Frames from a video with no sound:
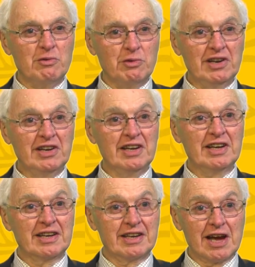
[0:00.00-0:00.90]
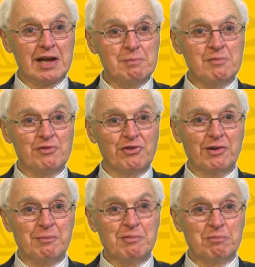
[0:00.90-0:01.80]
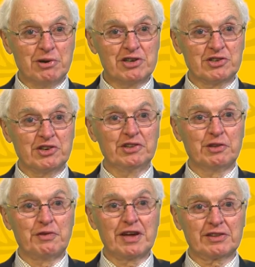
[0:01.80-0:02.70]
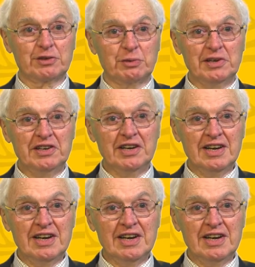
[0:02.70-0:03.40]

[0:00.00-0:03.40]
really came from precedent, the fact that we'd